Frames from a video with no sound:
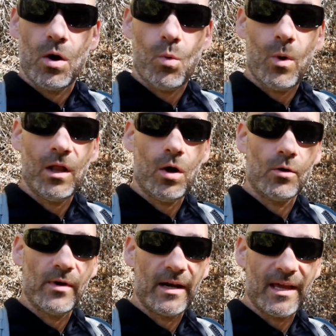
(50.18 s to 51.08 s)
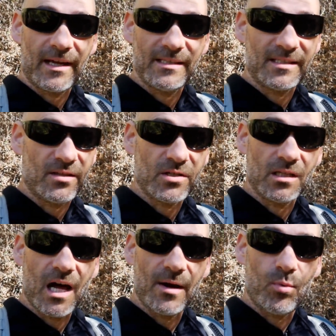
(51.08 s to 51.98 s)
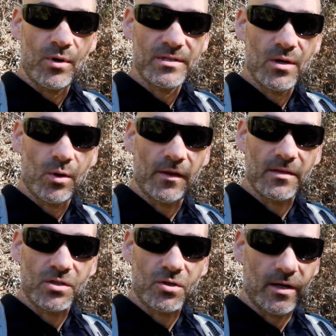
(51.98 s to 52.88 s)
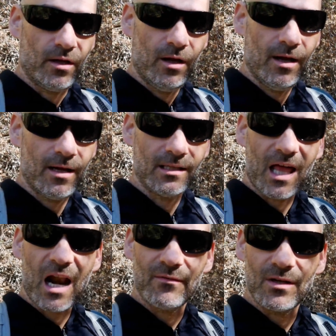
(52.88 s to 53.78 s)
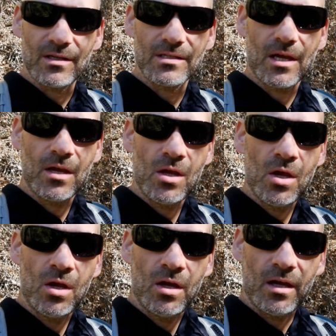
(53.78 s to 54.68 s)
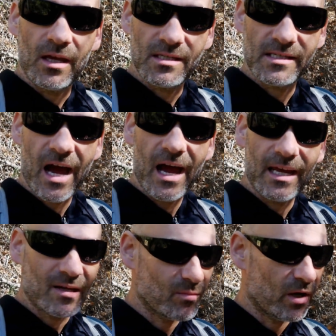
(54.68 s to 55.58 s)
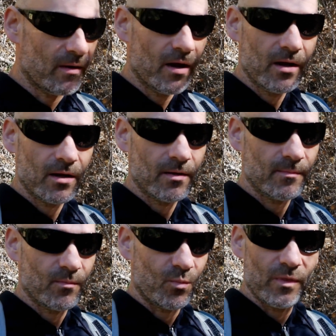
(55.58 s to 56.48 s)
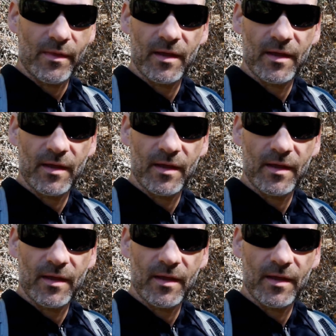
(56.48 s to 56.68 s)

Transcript: Well, already I can see there's a lot of poison oak on this trail. A lot of it is dying, but the